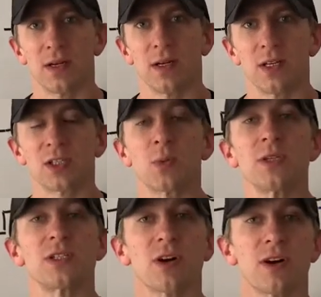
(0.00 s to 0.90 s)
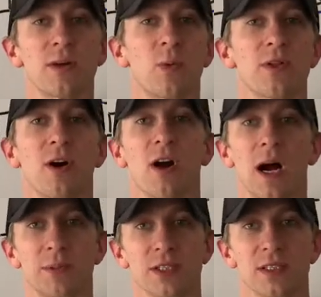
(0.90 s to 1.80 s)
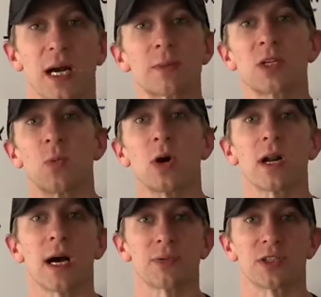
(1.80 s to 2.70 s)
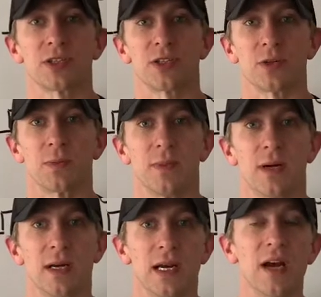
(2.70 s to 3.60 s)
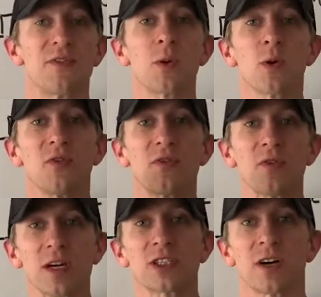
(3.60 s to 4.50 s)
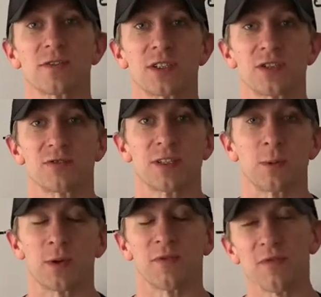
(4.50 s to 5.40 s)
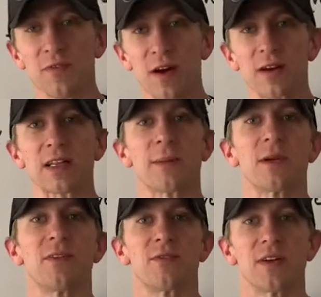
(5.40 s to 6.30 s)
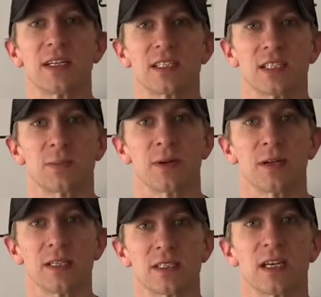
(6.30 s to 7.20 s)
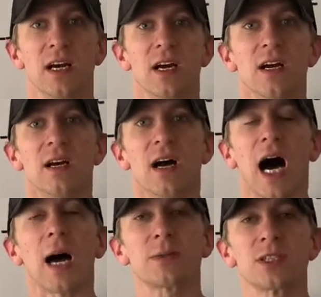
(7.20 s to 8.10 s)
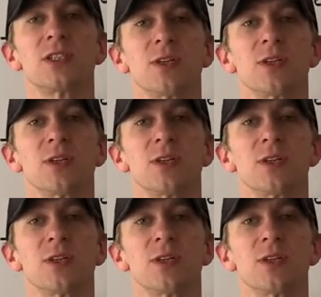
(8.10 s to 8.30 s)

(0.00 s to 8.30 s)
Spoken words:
So we started with our options, option 1 and option 2. If you were fresh off the street with very limited fitness experience, option 2